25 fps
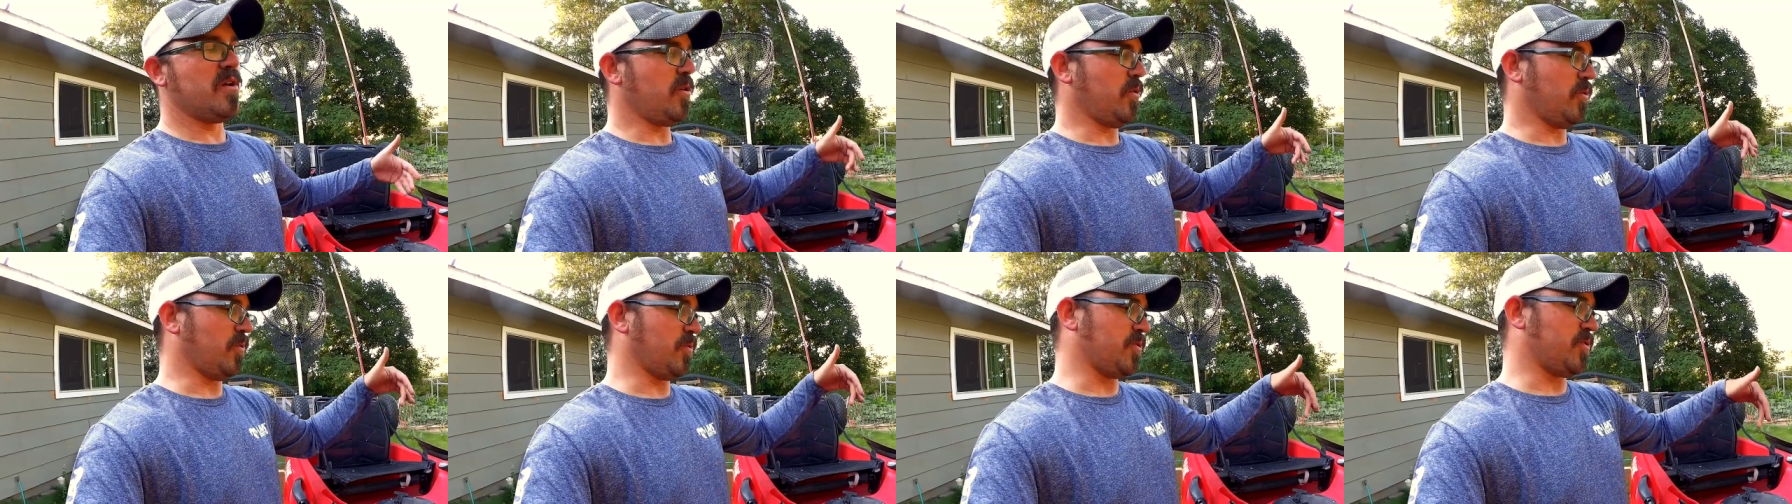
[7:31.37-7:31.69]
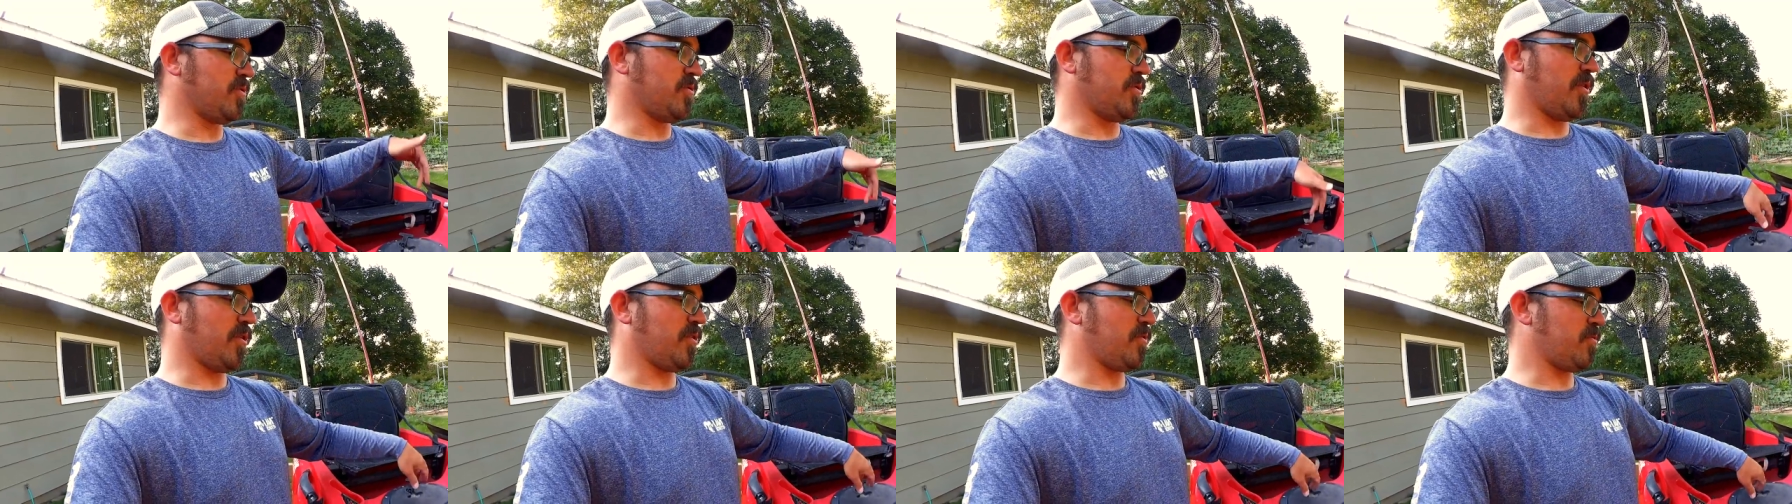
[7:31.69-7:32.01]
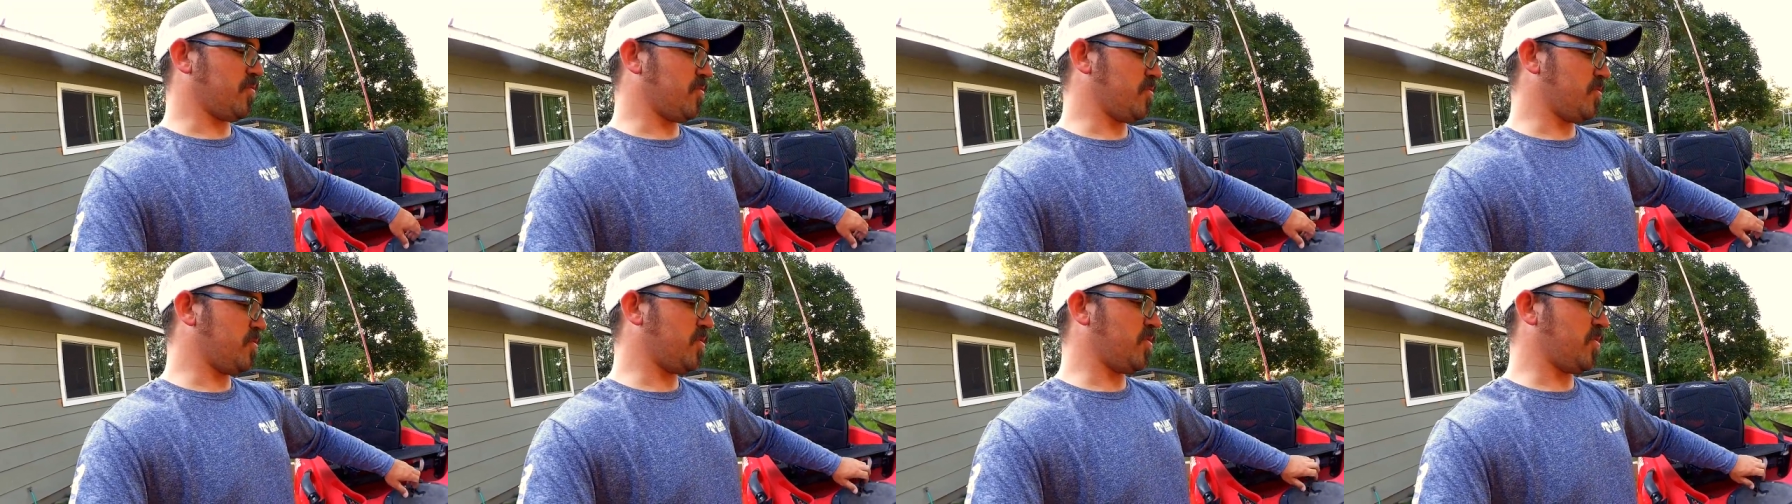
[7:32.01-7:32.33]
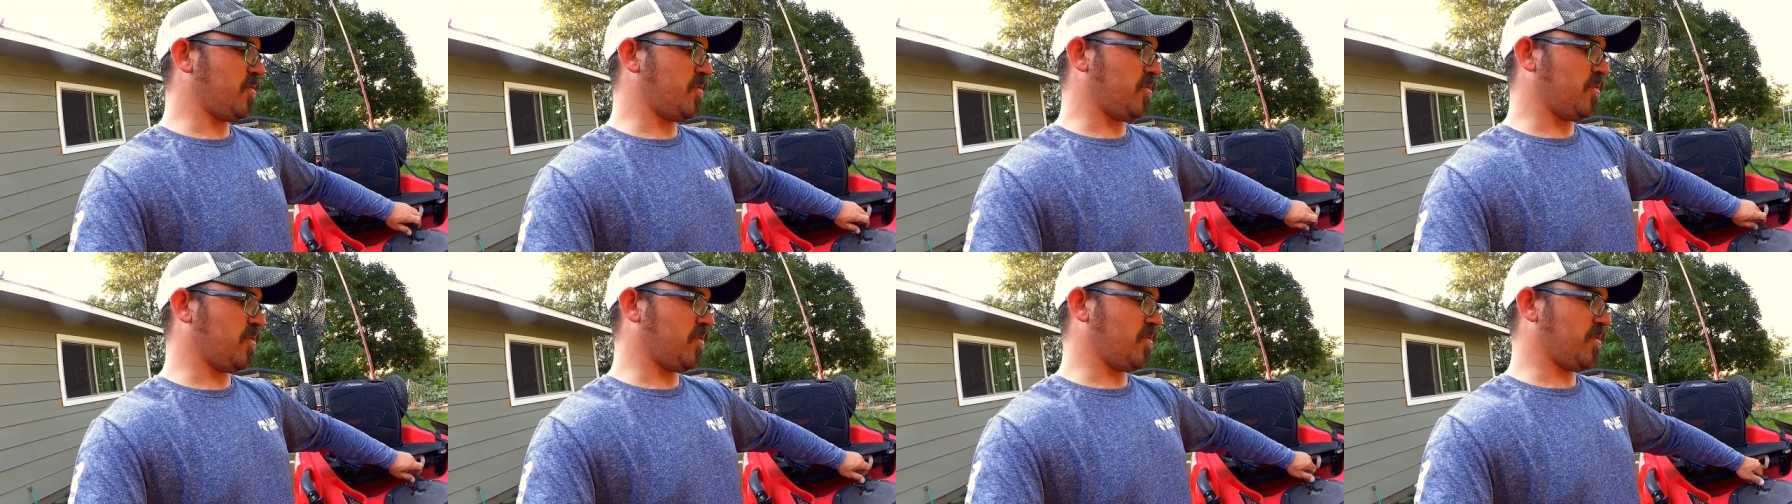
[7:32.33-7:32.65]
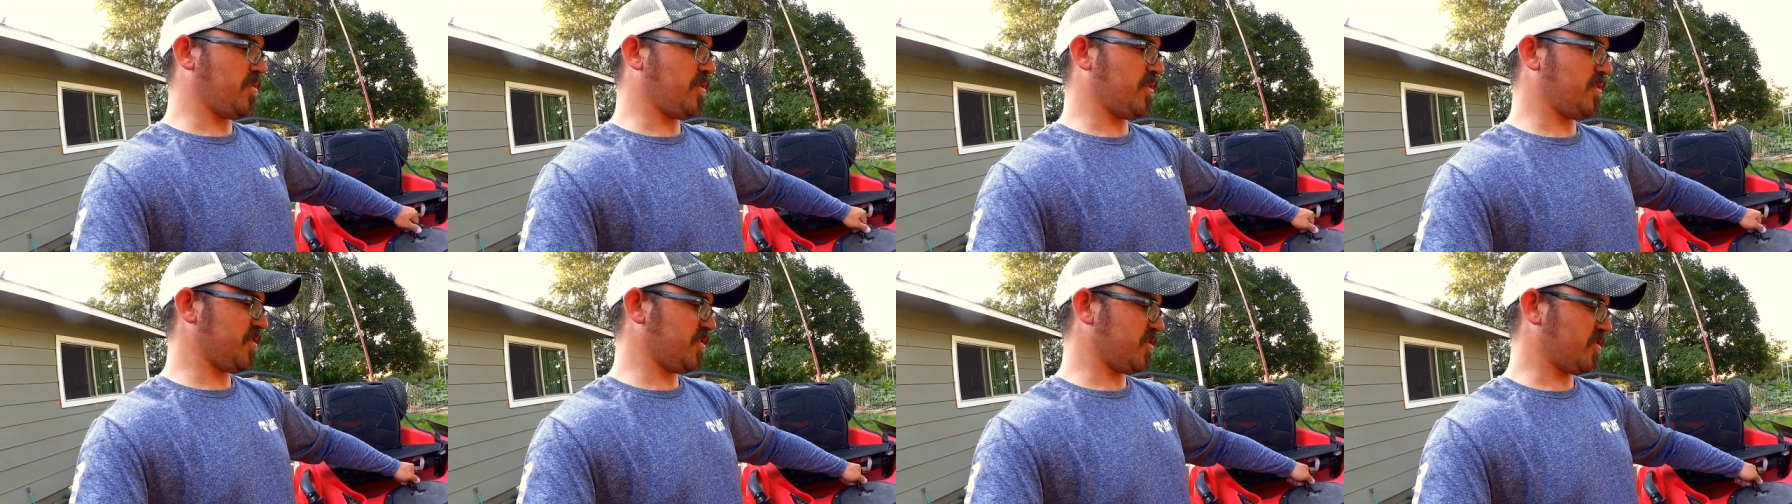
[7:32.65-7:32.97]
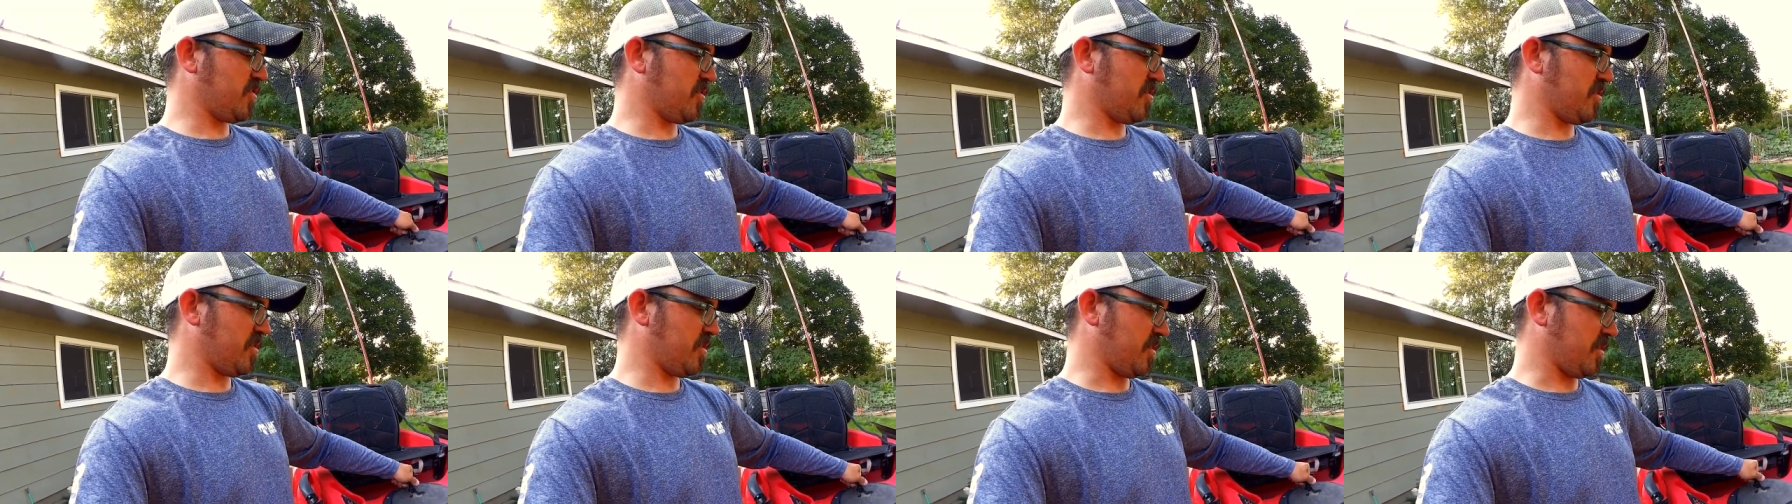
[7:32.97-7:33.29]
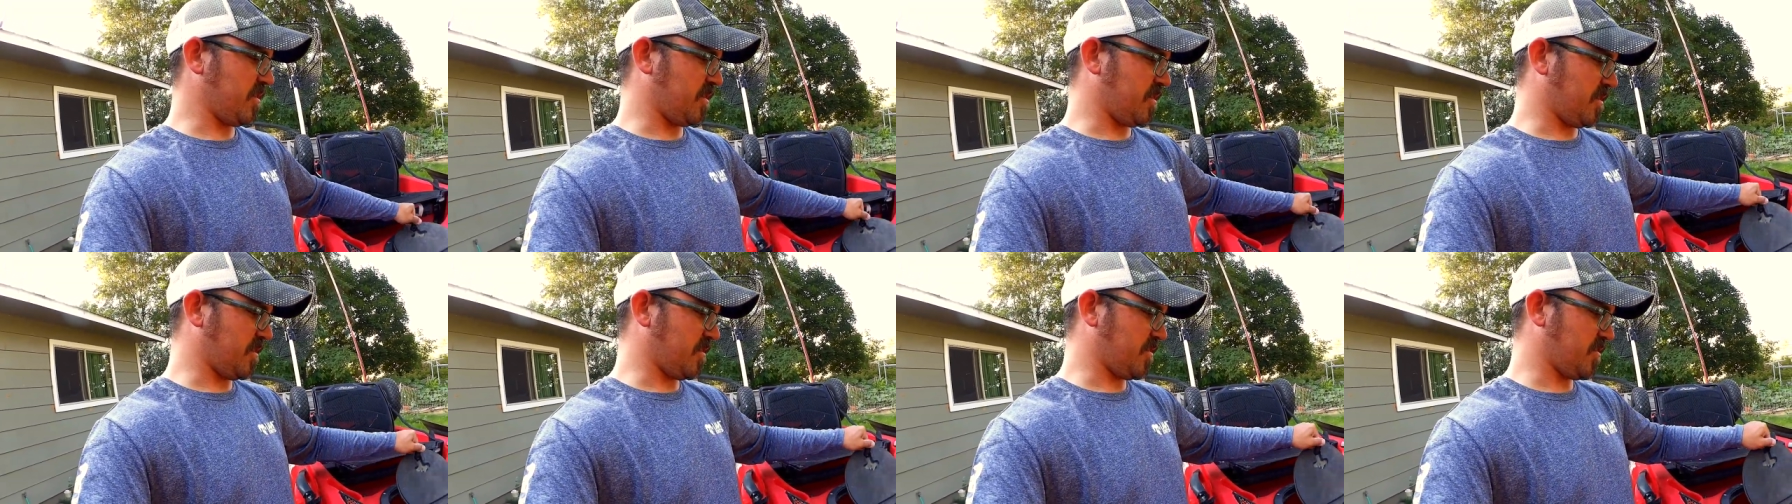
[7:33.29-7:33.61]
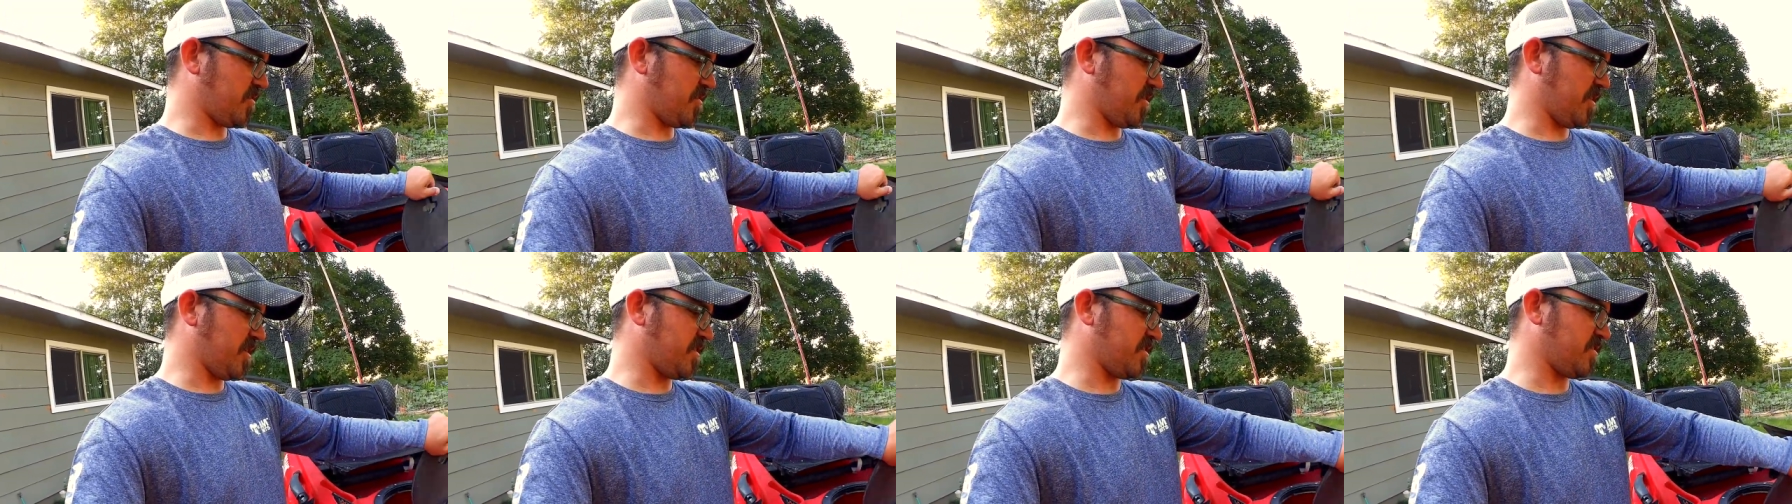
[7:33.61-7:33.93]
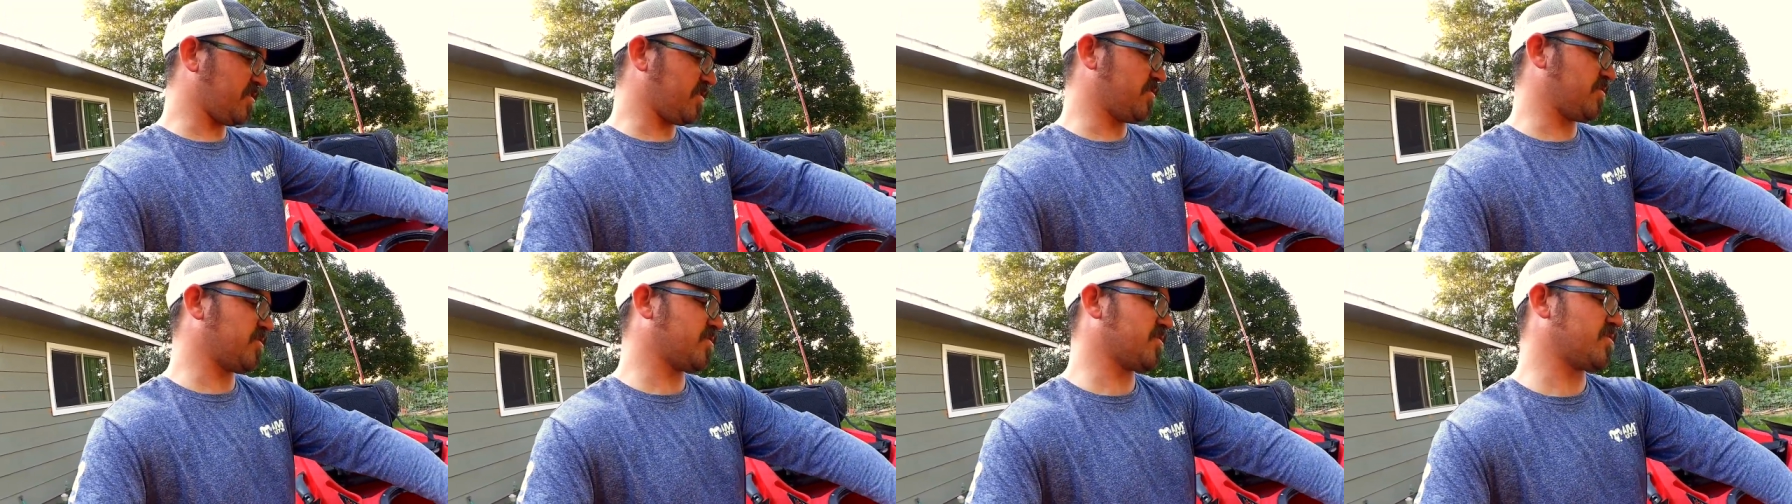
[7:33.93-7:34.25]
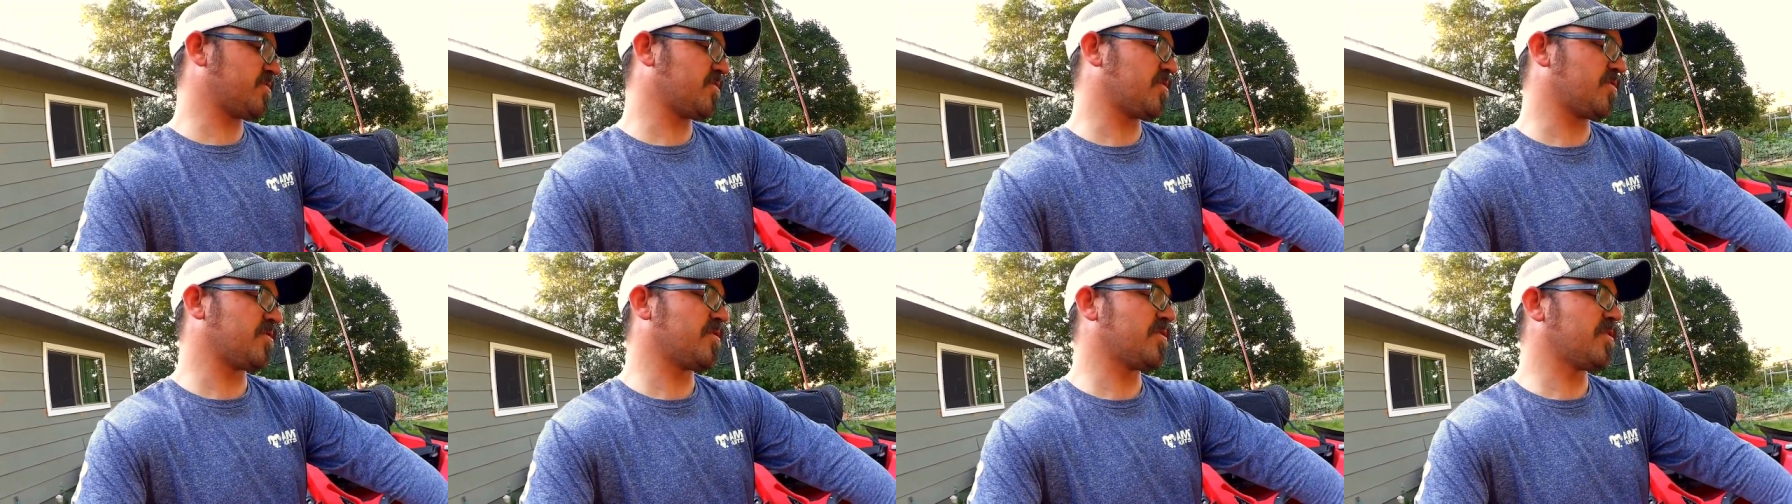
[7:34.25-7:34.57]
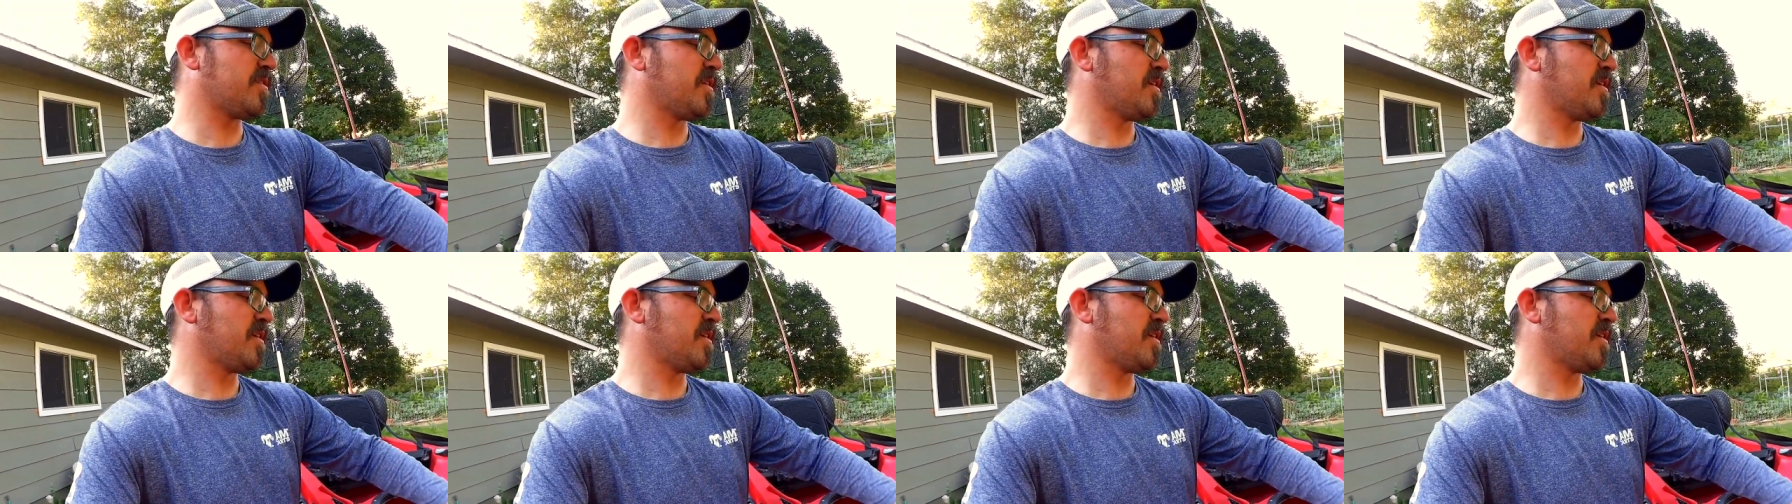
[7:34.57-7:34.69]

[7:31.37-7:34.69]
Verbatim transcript: or do a through hole uh, transducer,